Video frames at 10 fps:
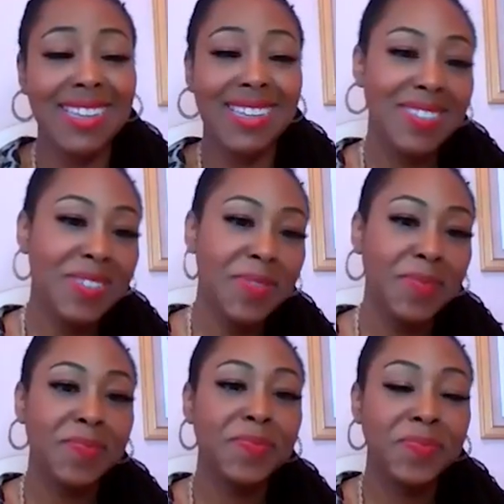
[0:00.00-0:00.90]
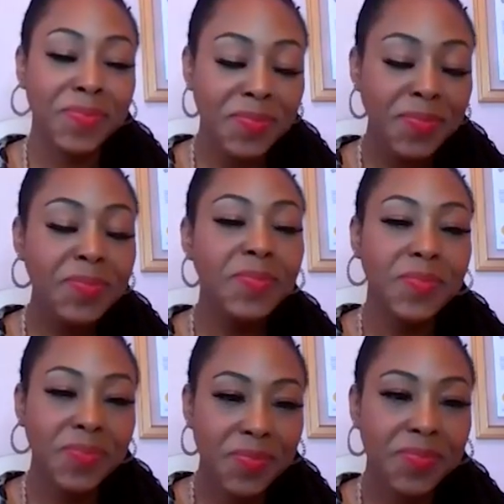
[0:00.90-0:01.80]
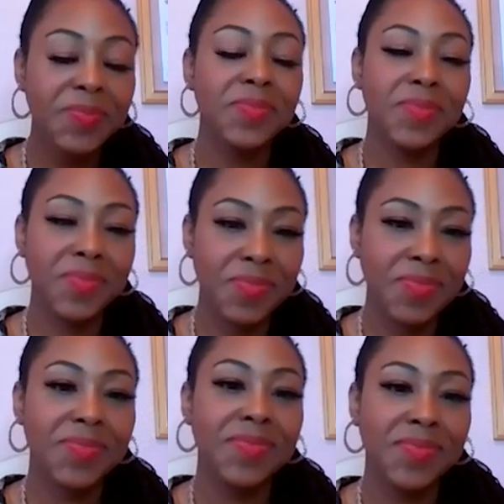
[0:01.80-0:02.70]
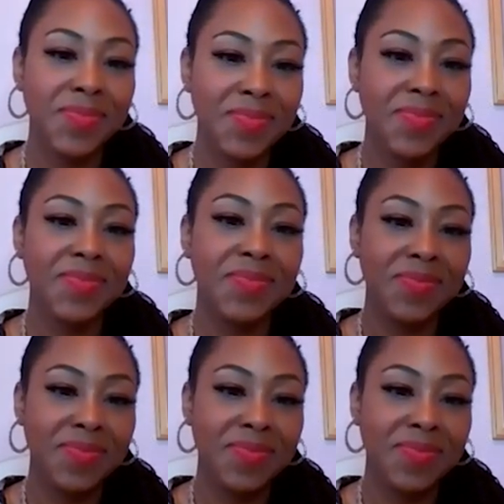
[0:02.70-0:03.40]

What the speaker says: The person shown says nothing.